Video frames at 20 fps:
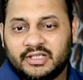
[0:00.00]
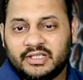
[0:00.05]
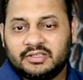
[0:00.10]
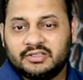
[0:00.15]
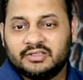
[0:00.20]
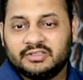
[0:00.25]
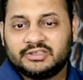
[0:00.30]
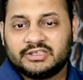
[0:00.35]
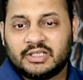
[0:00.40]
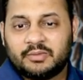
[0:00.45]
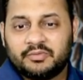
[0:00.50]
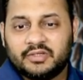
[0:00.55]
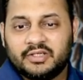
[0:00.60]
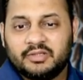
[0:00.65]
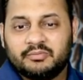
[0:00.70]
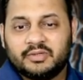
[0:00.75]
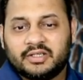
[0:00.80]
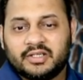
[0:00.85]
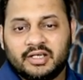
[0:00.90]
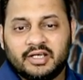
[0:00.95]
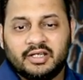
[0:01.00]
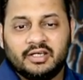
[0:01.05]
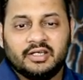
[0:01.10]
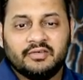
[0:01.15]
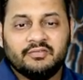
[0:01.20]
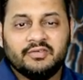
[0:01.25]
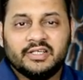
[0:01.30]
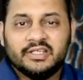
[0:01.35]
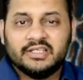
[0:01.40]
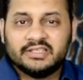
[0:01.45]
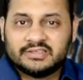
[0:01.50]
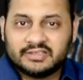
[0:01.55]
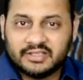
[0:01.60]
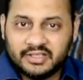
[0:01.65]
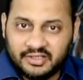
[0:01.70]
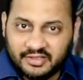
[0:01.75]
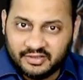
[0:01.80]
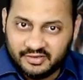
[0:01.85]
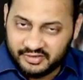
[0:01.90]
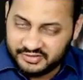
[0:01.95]
and the chapter number 11 is
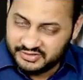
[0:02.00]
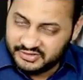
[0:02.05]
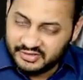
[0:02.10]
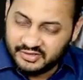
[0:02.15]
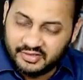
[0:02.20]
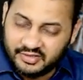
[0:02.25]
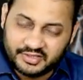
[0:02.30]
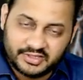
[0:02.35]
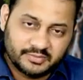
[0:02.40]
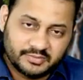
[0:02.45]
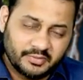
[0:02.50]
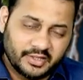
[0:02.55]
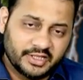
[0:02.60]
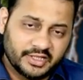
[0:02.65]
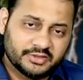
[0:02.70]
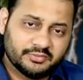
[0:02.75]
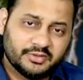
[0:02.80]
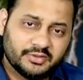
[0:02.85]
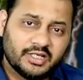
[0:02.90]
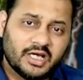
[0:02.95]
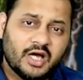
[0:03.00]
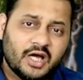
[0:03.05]
interest rate risk management.